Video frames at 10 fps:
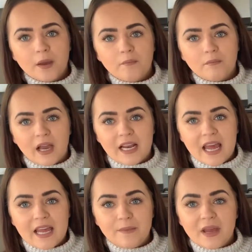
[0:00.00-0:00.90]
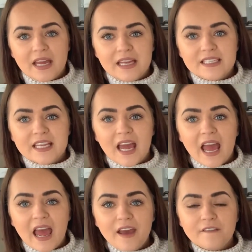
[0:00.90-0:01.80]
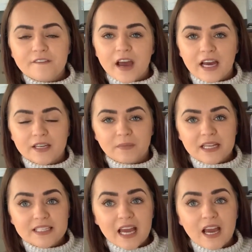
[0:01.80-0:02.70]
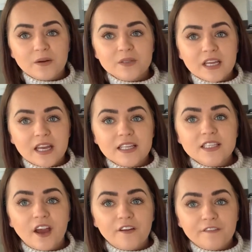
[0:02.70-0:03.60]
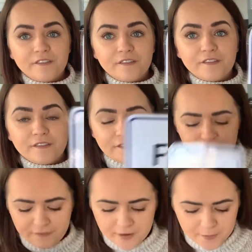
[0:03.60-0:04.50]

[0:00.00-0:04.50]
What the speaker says: My name is F and my sound is F.